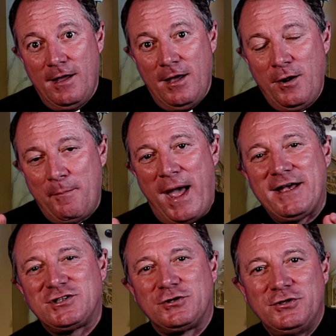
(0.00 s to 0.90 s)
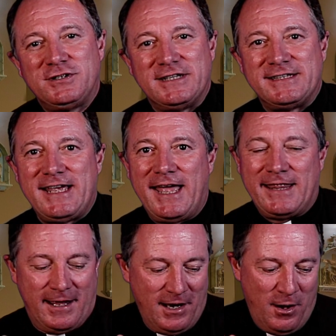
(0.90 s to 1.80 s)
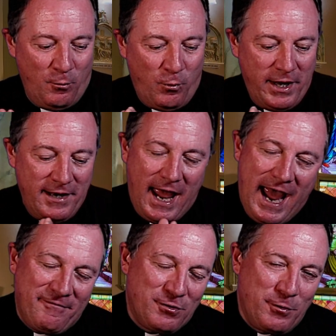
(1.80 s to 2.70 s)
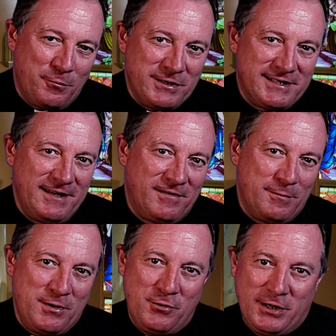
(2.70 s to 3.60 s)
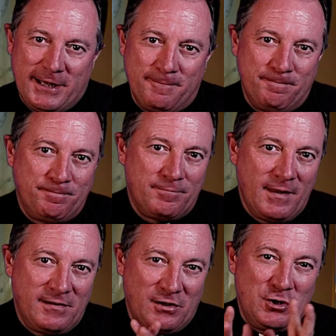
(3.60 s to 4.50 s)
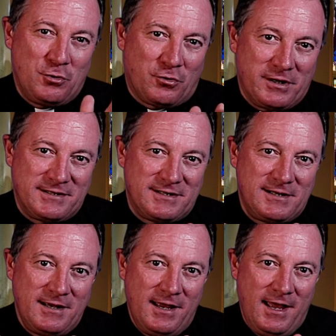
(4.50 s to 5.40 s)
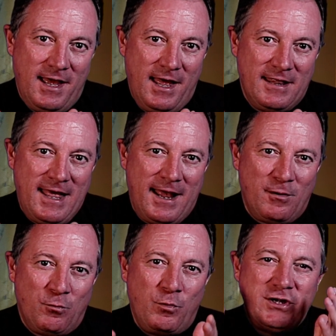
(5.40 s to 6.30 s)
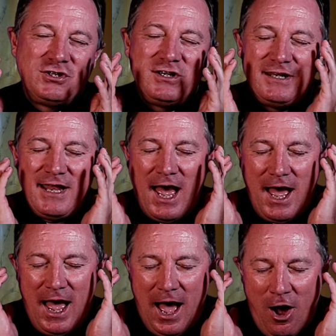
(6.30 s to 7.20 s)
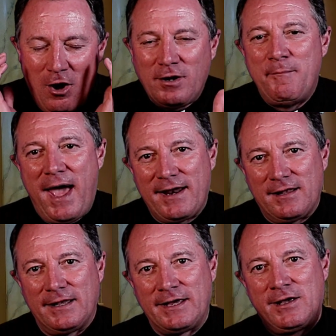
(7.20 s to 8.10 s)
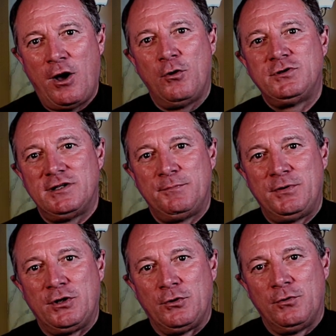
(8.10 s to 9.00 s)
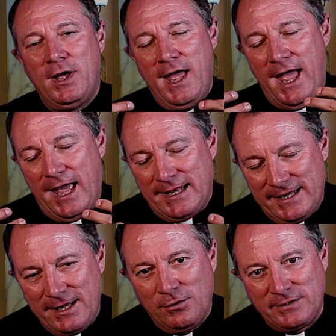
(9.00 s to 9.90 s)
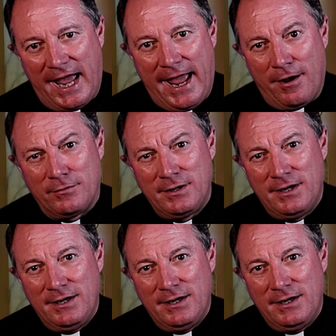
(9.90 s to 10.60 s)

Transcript: And my pastor used to say that after we receive communion, the Eucharist, that we should automatically go to the pew and kneel down,